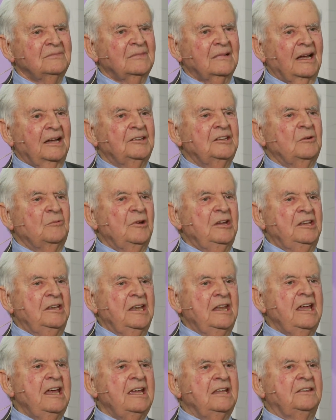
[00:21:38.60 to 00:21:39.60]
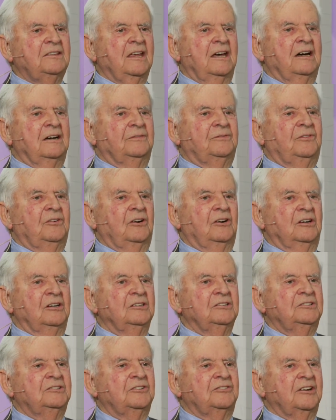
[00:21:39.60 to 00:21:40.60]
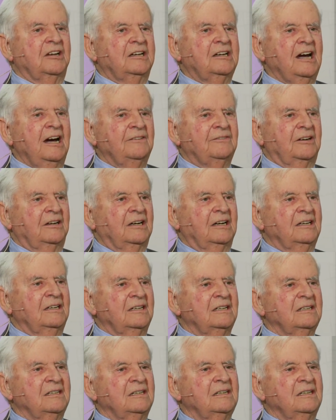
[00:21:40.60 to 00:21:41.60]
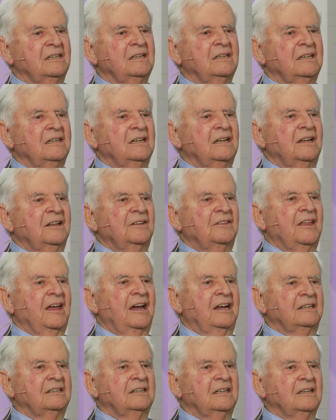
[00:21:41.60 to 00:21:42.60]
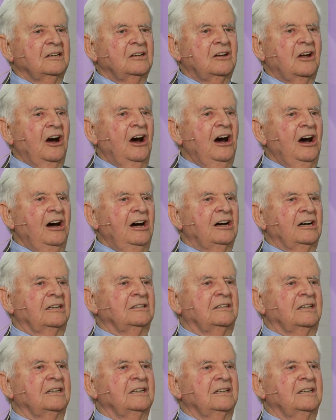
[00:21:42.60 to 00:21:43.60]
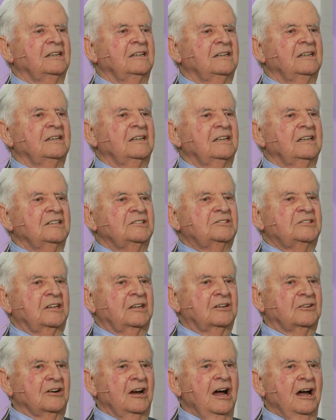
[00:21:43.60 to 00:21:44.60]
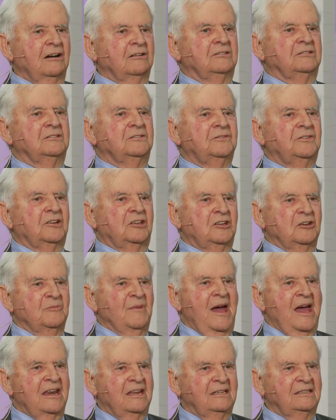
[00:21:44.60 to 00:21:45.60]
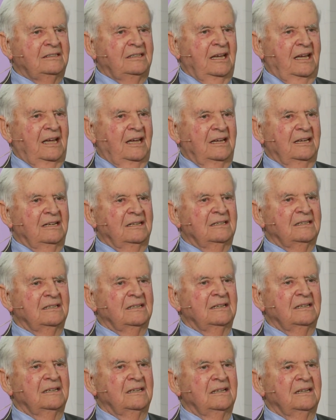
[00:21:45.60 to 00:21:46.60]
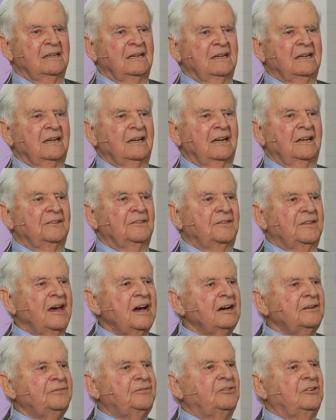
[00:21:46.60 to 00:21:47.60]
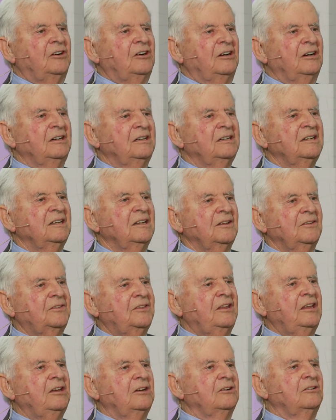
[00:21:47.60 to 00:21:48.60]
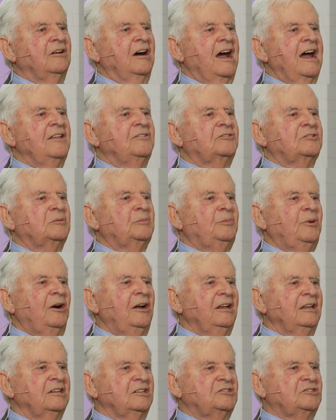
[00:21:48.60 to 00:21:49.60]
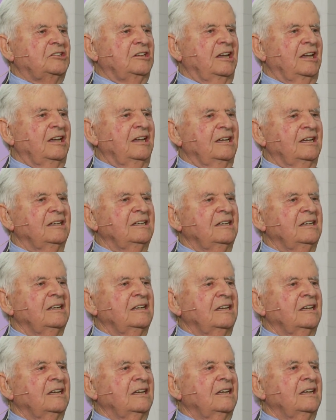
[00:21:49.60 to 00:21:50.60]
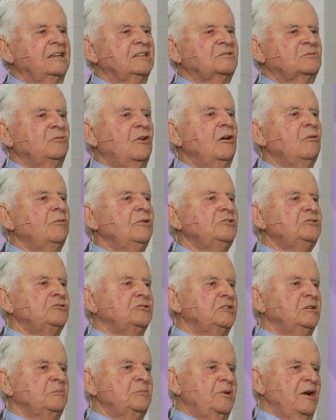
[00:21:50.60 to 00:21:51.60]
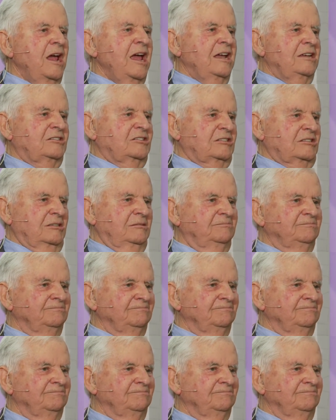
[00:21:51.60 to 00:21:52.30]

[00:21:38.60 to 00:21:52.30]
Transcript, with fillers: And that we need, therefore, to recover that God is the ground for humanity. And therefore, theoanthropology is what we should embrace.